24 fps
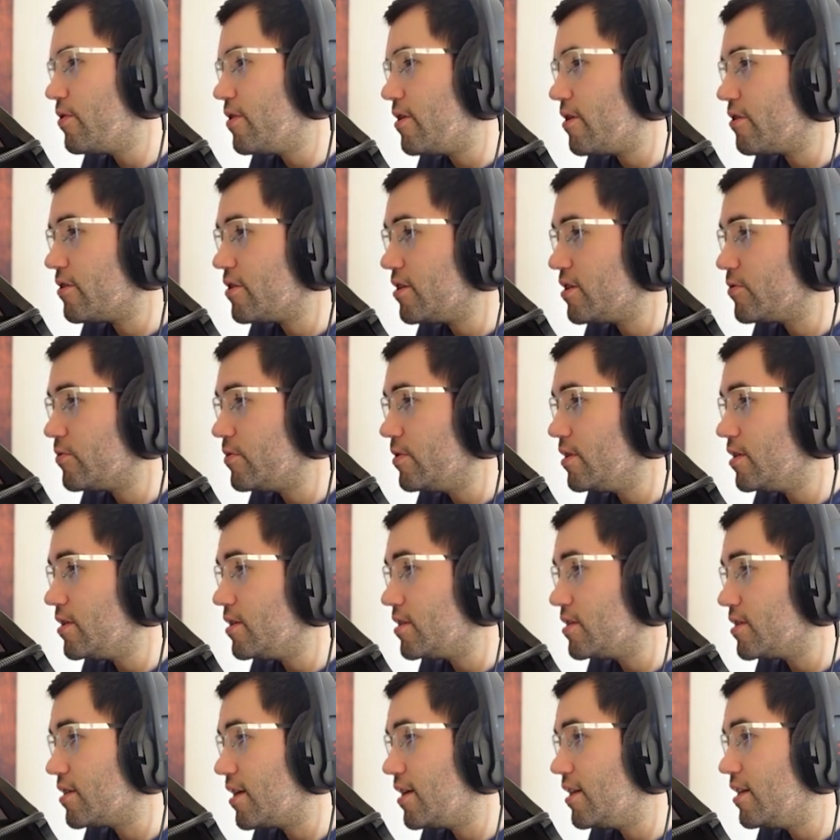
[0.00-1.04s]
the artist's
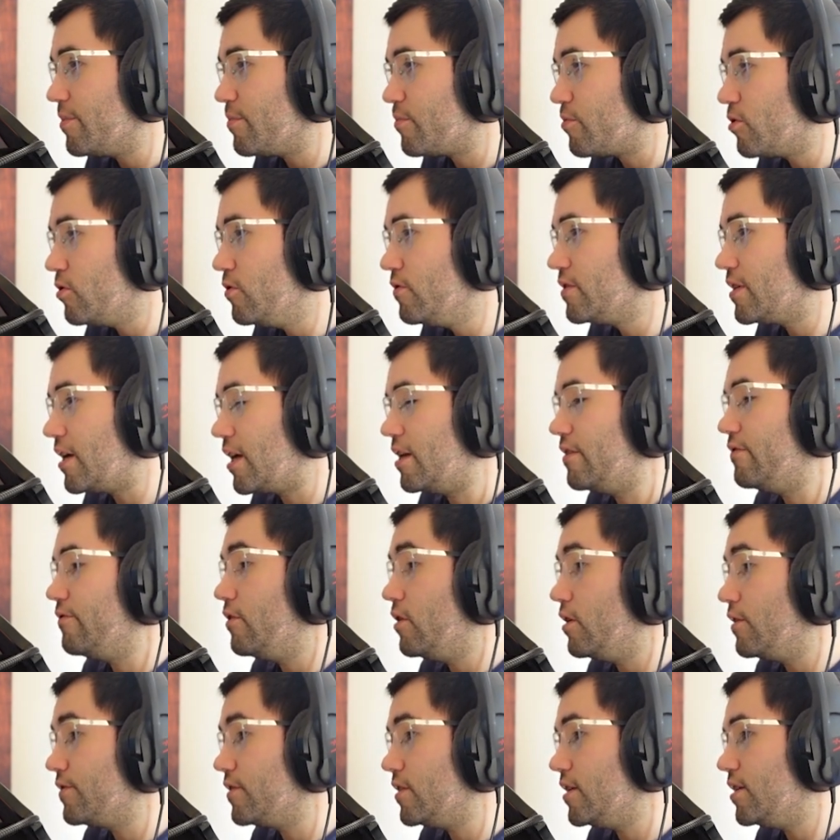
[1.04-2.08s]
skill improves and evolves.